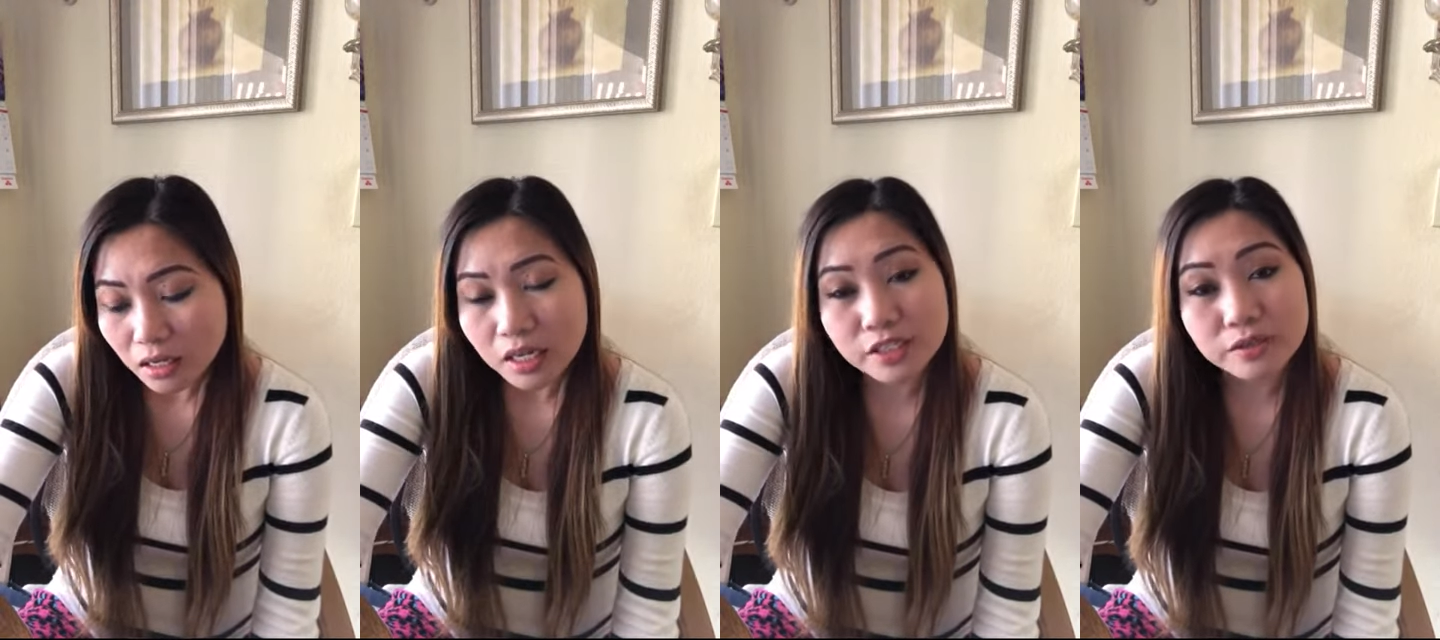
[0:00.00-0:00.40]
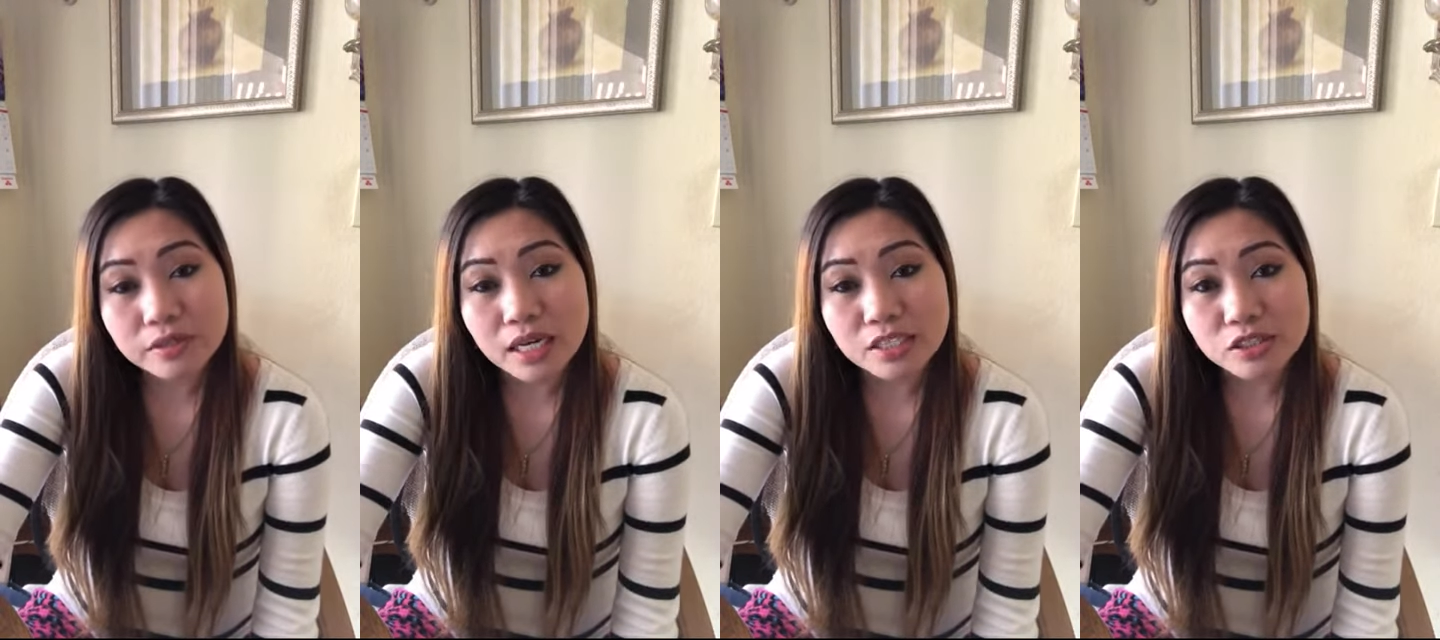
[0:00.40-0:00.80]
Are you
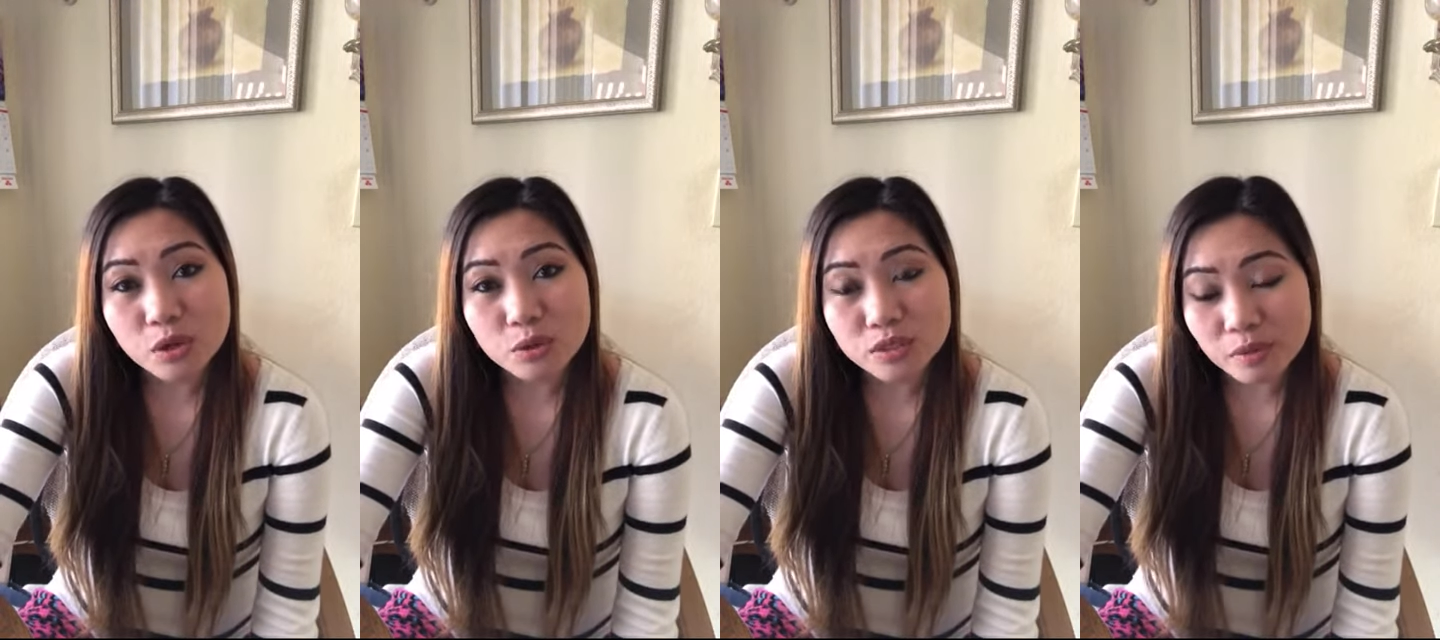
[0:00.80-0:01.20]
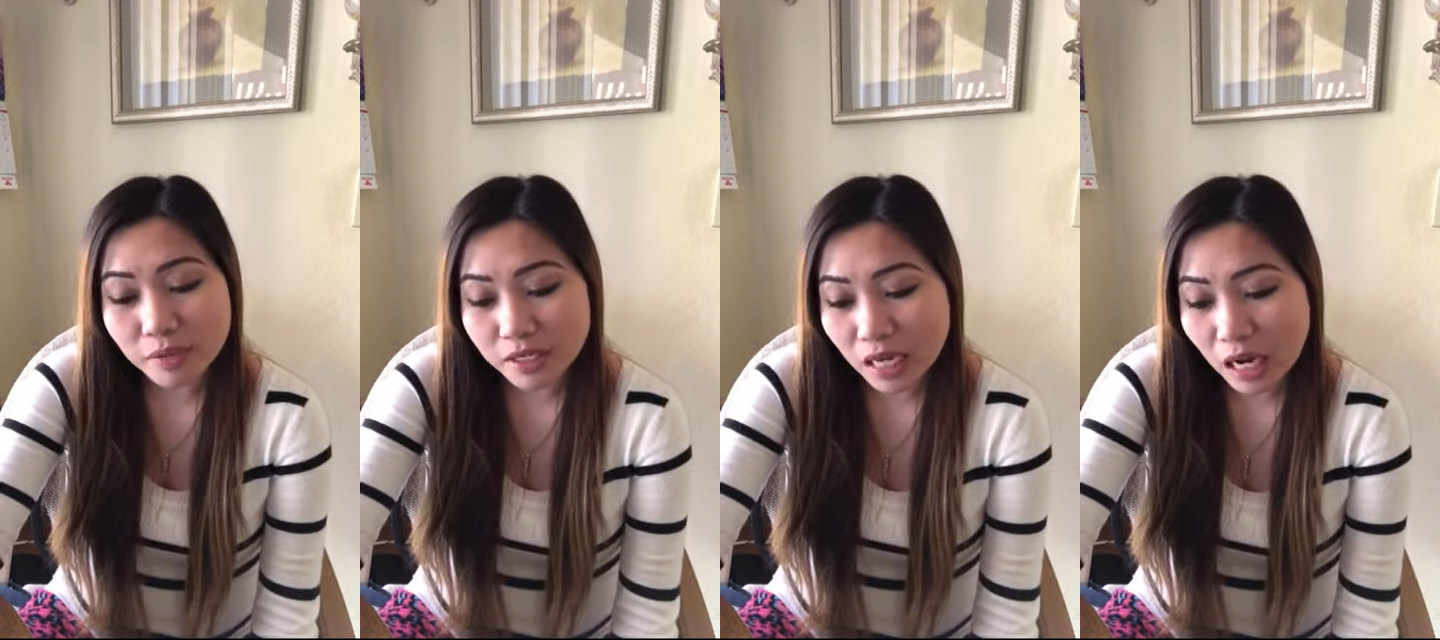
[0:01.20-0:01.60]
guys knows
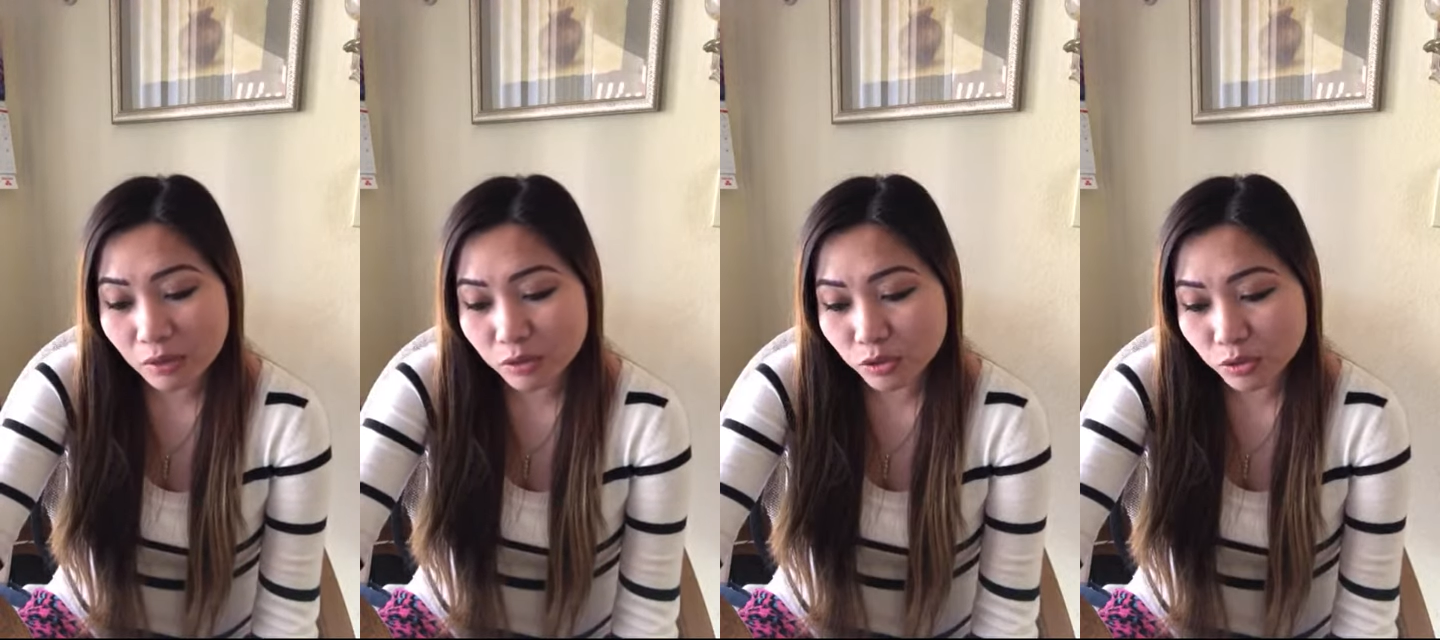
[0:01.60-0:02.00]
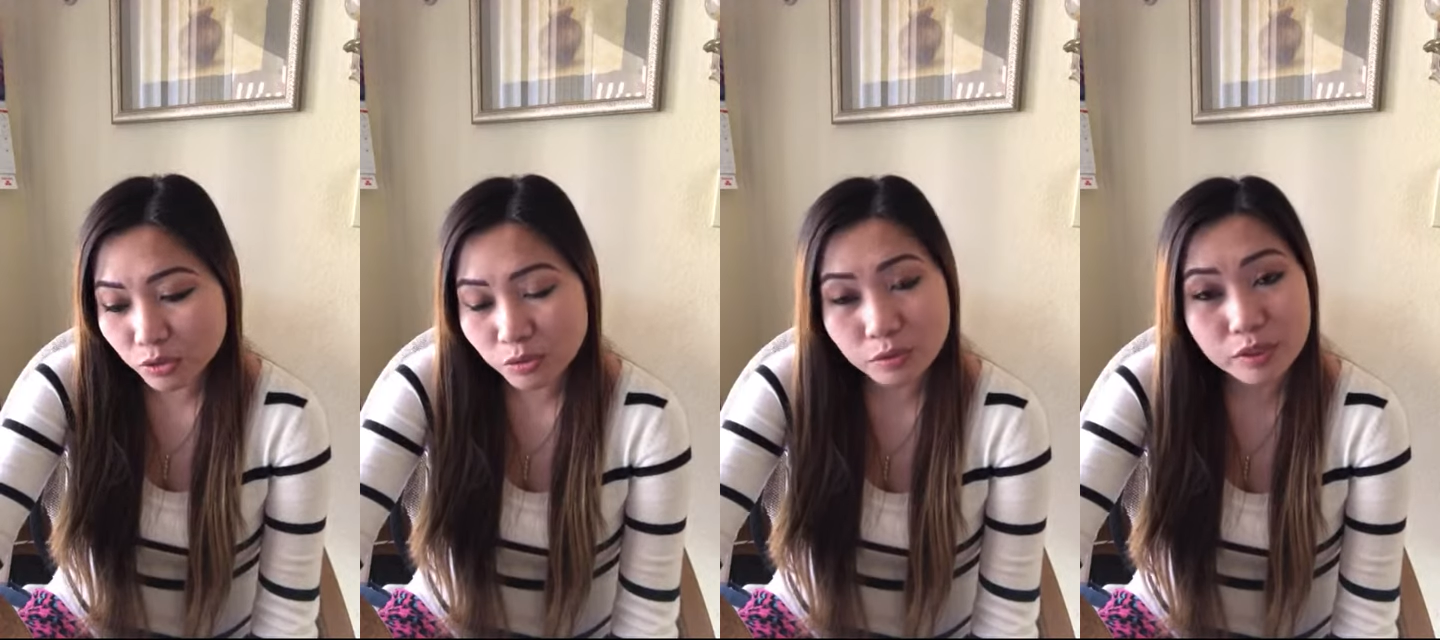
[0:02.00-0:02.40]
about how to,